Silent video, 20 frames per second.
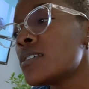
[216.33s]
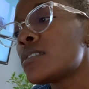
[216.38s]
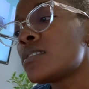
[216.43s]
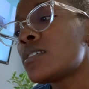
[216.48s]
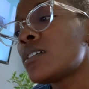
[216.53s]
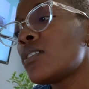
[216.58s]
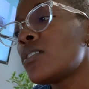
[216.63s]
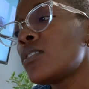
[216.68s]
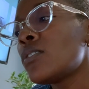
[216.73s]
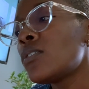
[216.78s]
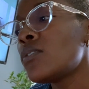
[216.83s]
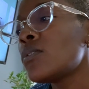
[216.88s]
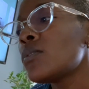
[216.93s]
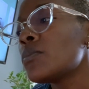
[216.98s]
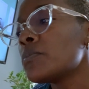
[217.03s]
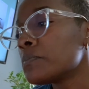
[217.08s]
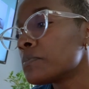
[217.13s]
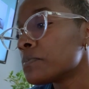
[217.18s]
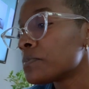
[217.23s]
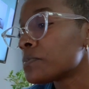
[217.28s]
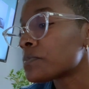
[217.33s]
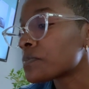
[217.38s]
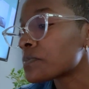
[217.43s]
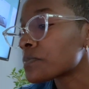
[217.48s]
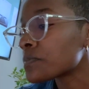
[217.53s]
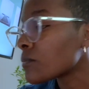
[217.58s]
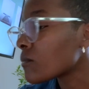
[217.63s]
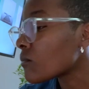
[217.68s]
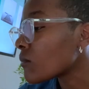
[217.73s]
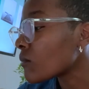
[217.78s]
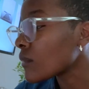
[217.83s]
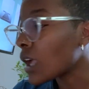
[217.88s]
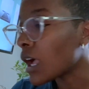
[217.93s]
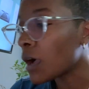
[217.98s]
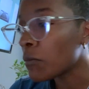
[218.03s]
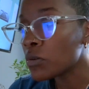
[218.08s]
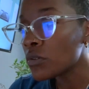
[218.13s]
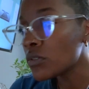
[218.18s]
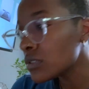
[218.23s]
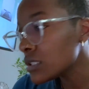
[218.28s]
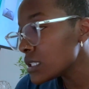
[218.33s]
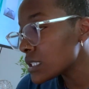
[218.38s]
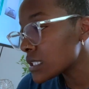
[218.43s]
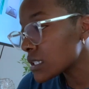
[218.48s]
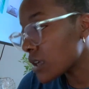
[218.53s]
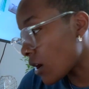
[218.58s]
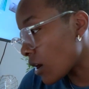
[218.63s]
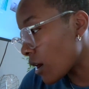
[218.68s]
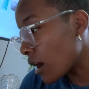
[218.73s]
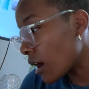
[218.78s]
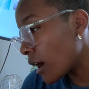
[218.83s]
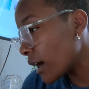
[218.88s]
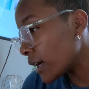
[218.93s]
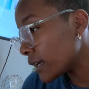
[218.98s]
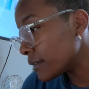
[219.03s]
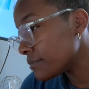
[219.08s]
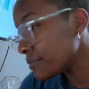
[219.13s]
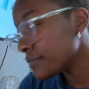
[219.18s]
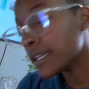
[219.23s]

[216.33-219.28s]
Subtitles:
So I pulled this card,